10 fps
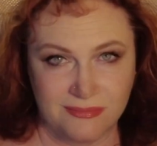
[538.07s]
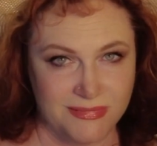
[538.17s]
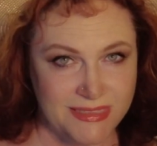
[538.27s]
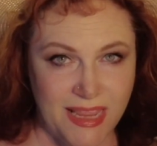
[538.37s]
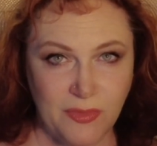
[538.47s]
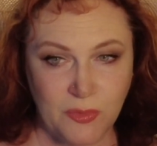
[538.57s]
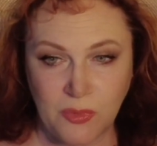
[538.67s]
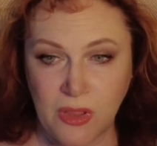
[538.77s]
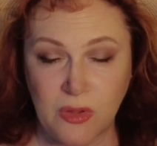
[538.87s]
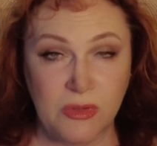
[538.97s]
down the
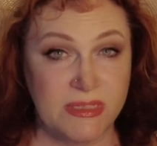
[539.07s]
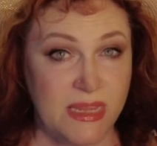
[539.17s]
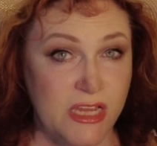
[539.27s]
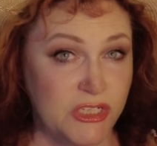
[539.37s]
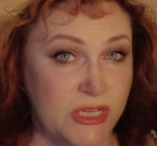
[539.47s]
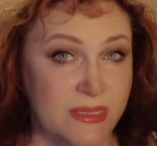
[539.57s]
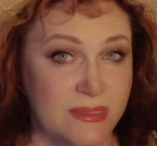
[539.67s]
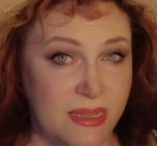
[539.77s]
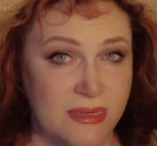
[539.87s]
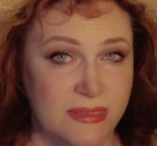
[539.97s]
road says she is
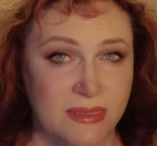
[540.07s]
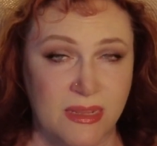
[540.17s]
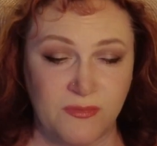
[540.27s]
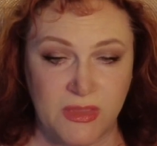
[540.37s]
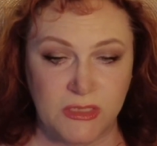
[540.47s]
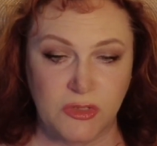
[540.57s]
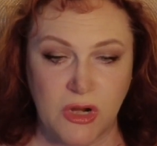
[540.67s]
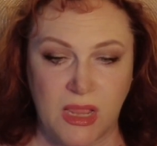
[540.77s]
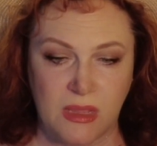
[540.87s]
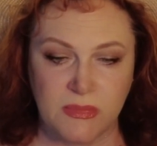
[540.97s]
innocent of these
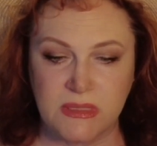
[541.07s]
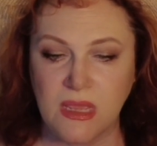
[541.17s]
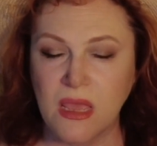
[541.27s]
crimes.